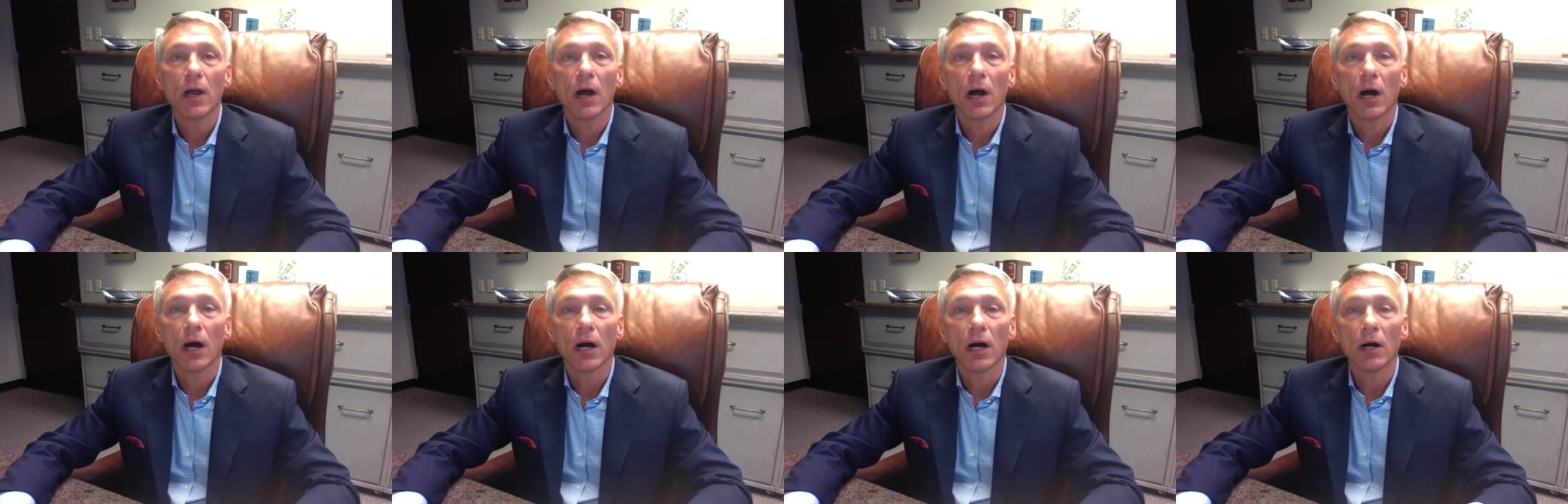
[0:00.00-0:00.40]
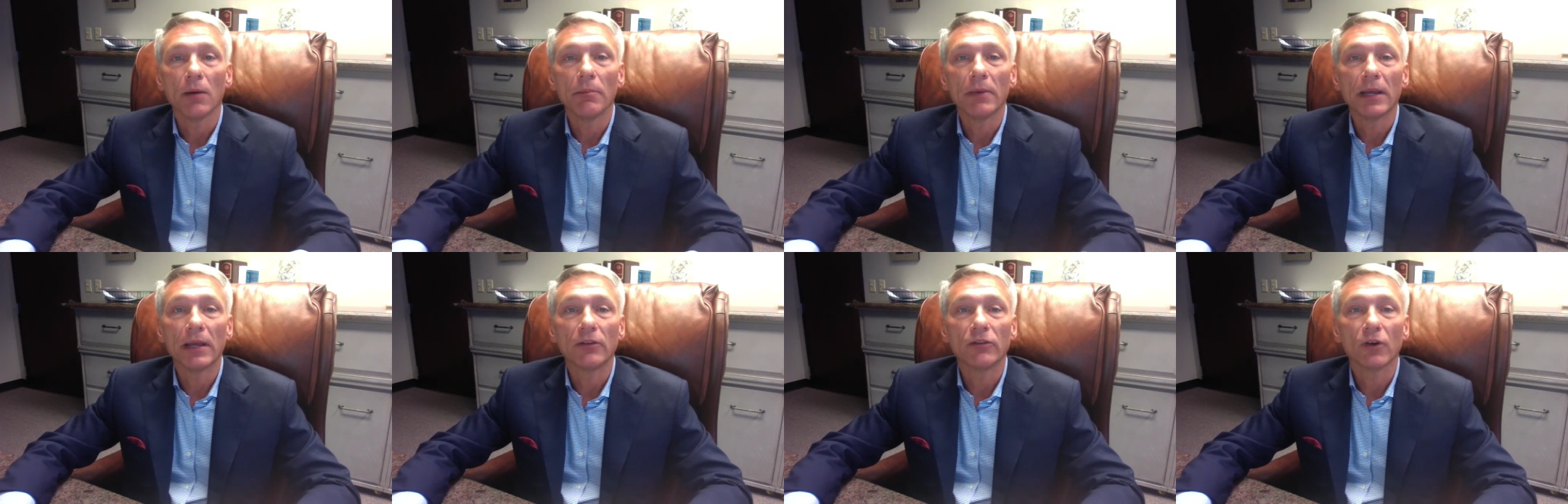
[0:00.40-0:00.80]

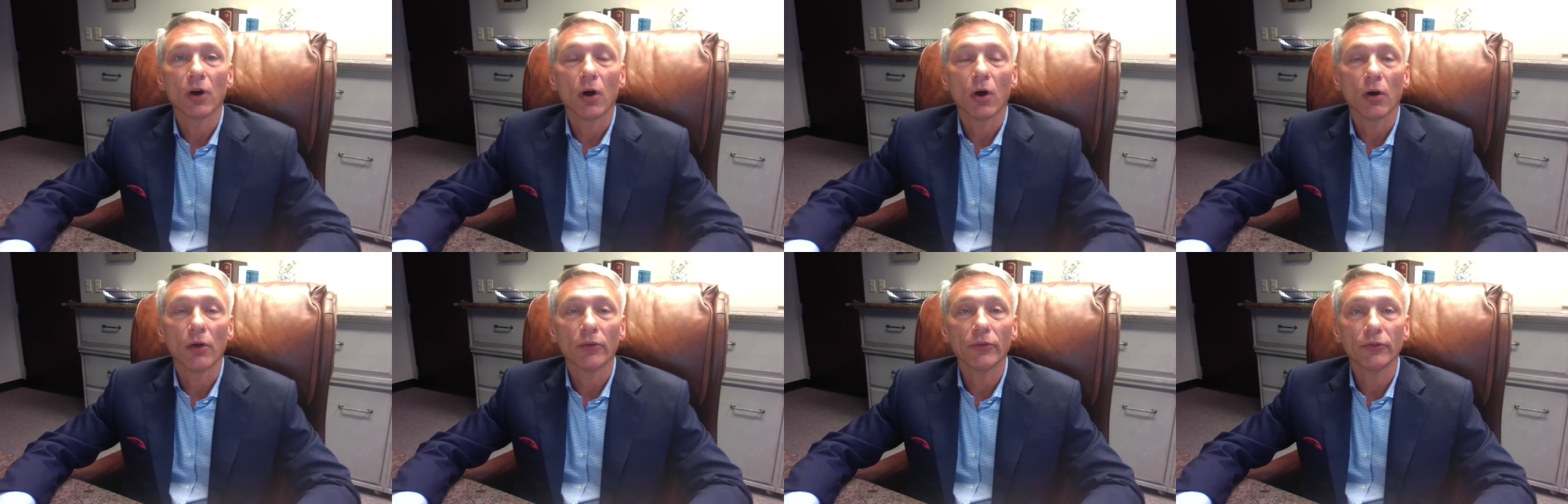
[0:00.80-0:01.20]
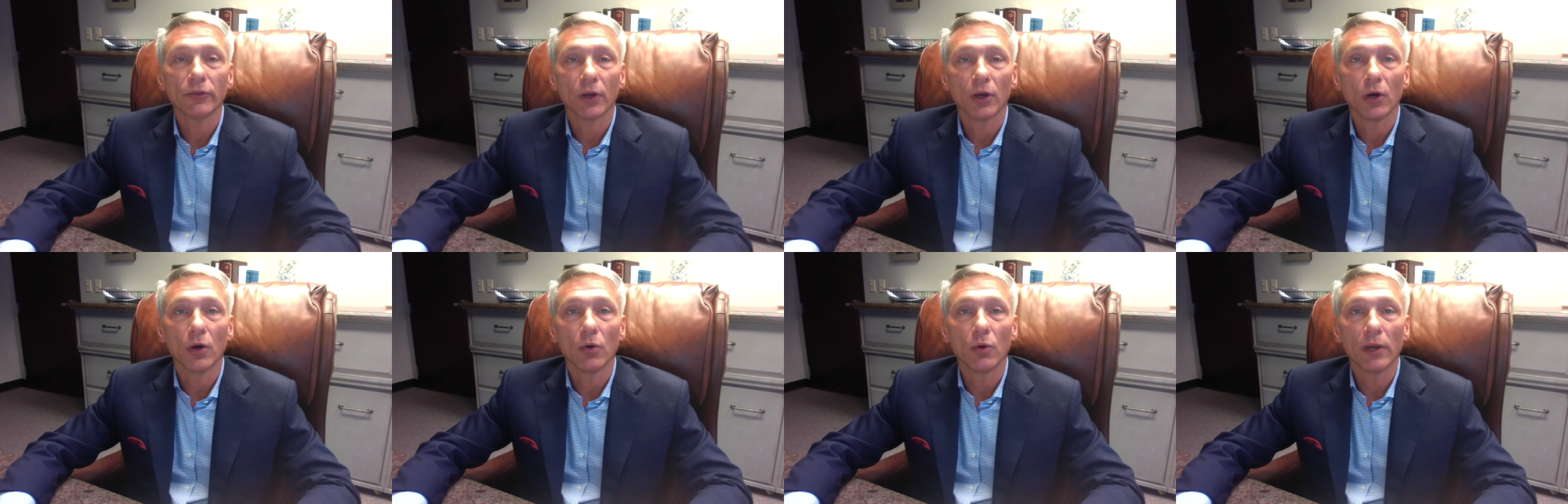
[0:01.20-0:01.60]
Um, it's
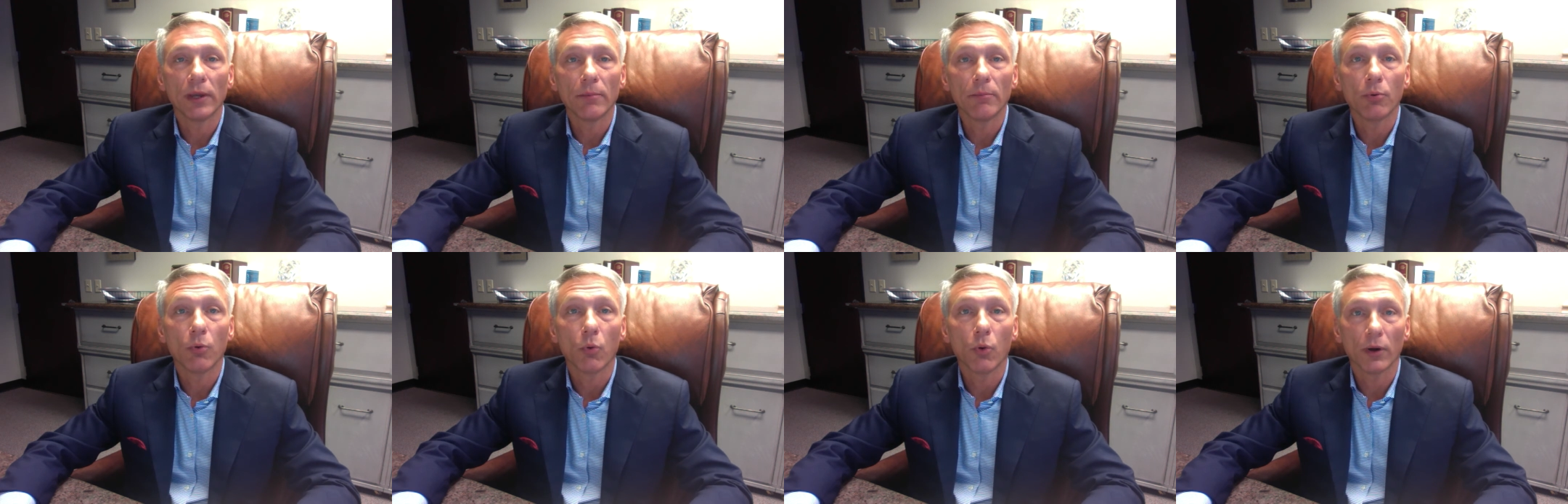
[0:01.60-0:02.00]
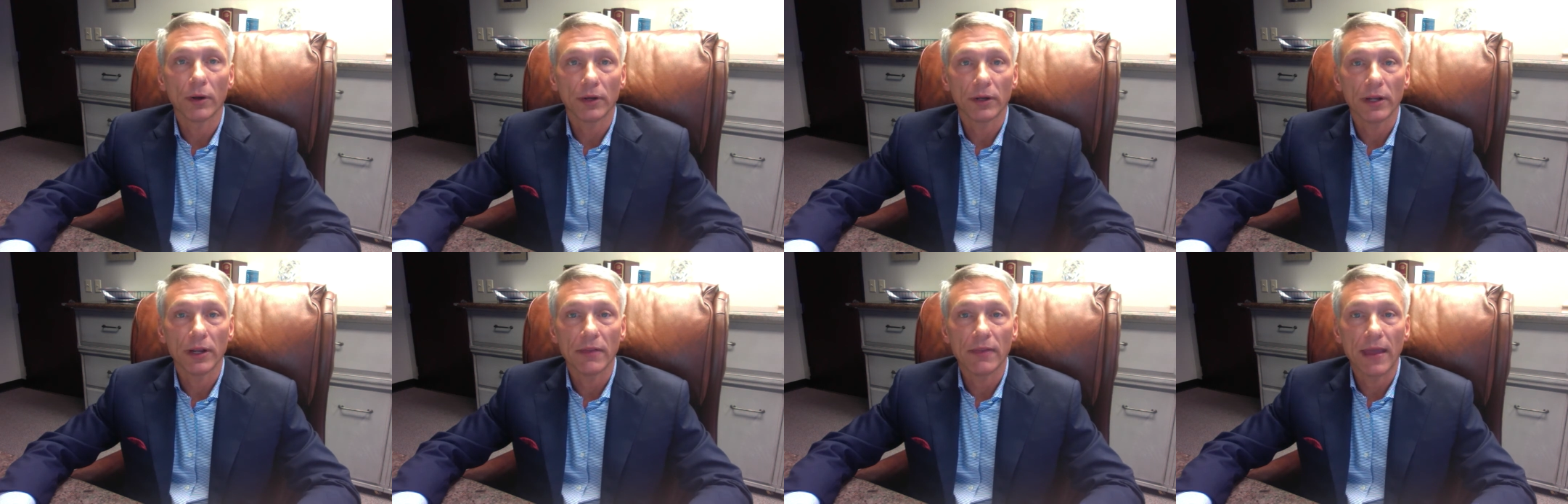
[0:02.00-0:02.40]
also
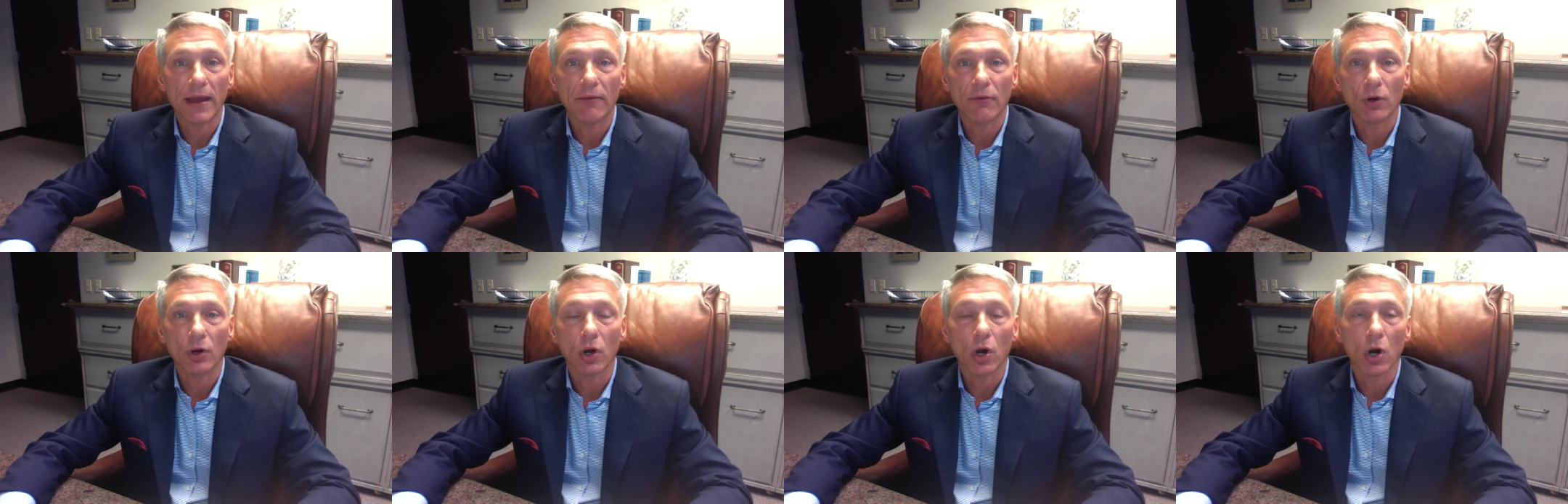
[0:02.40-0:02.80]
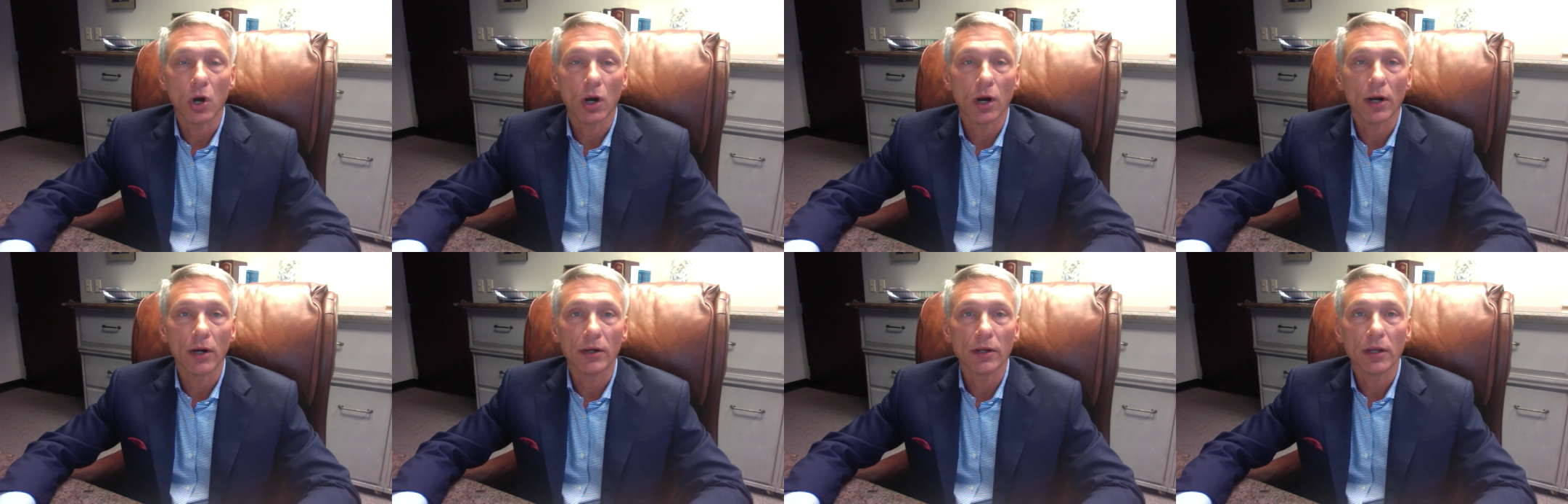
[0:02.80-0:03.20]
important in that
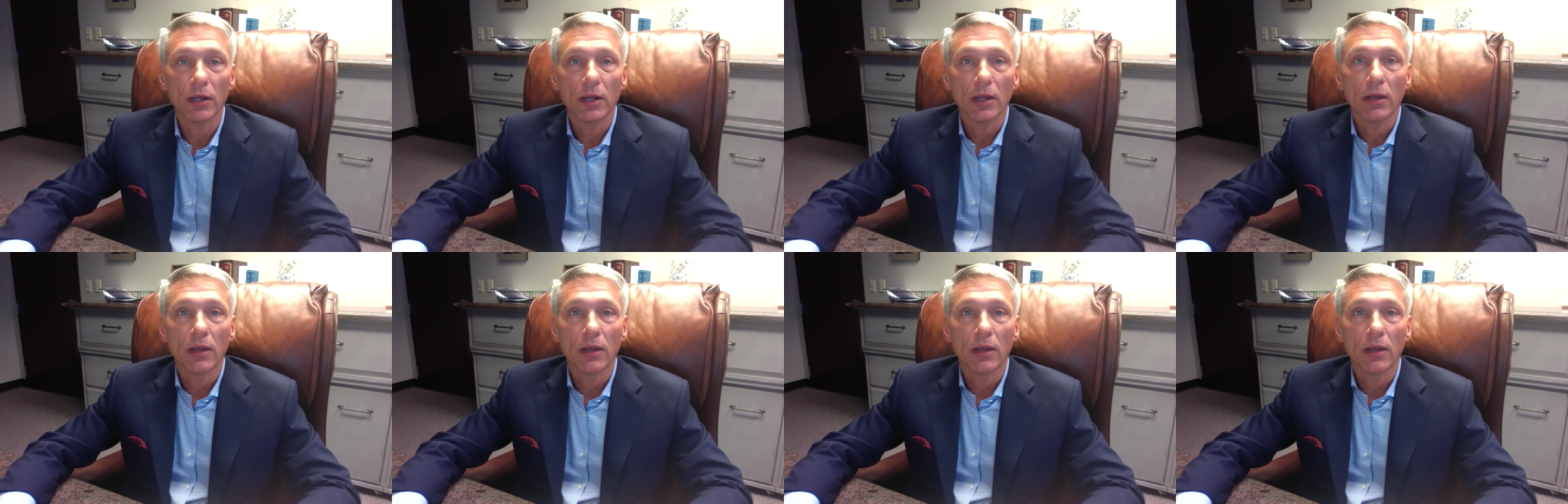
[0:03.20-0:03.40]
regard